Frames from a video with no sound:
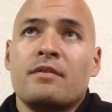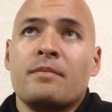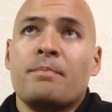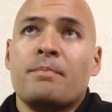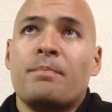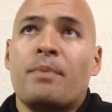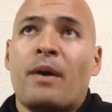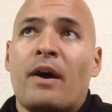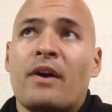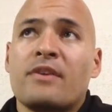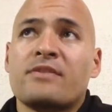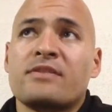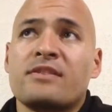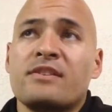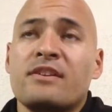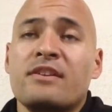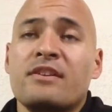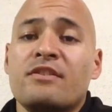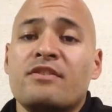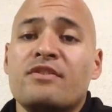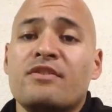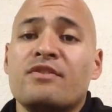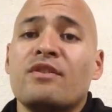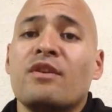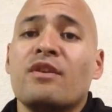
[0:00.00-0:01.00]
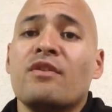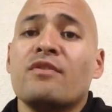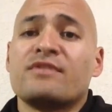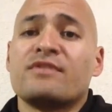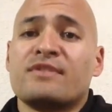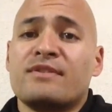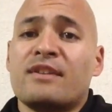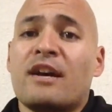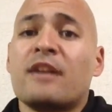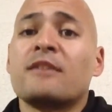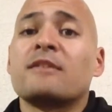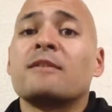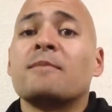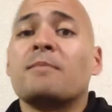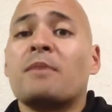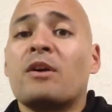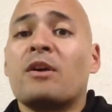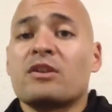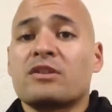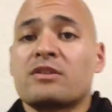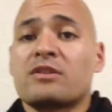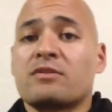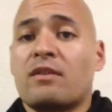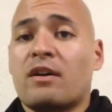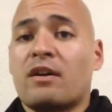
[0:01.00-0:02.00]
boxing, it's not the
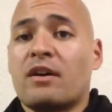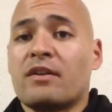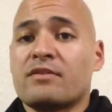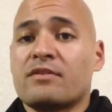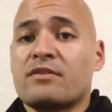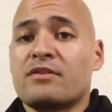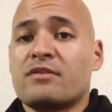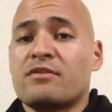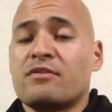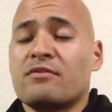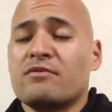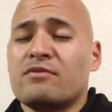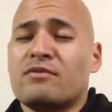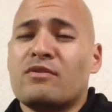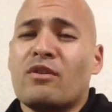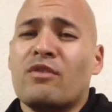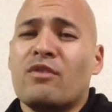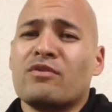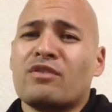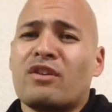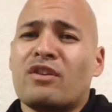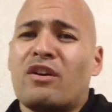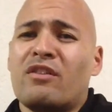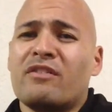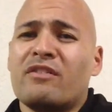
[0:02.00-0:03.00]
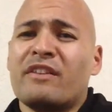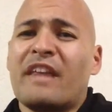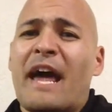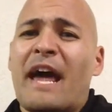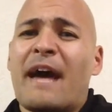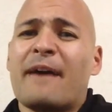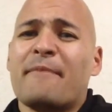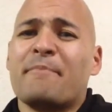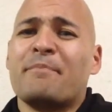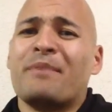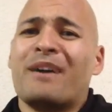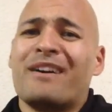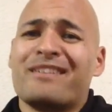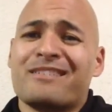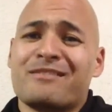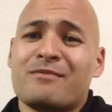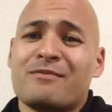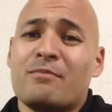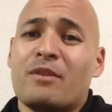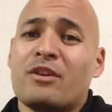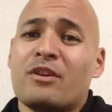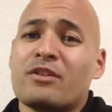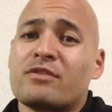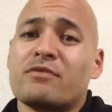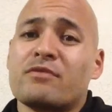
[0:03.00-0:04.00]
martial arts. So don't call that
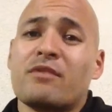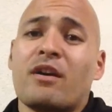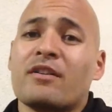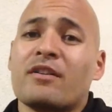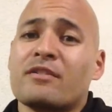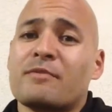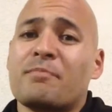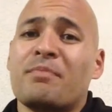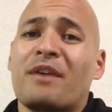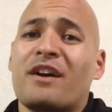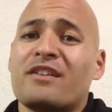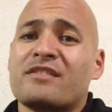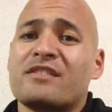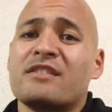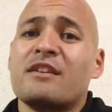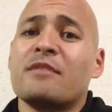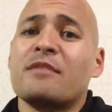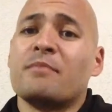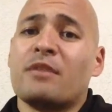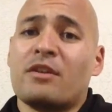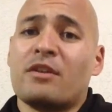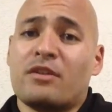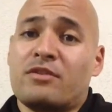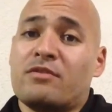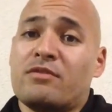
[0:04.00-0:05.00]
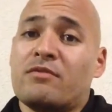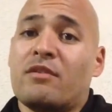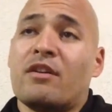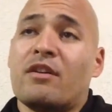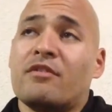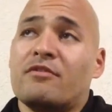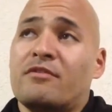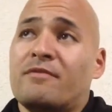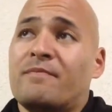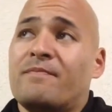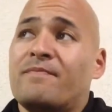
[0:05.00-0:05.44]
martial art. Boxing a martial art.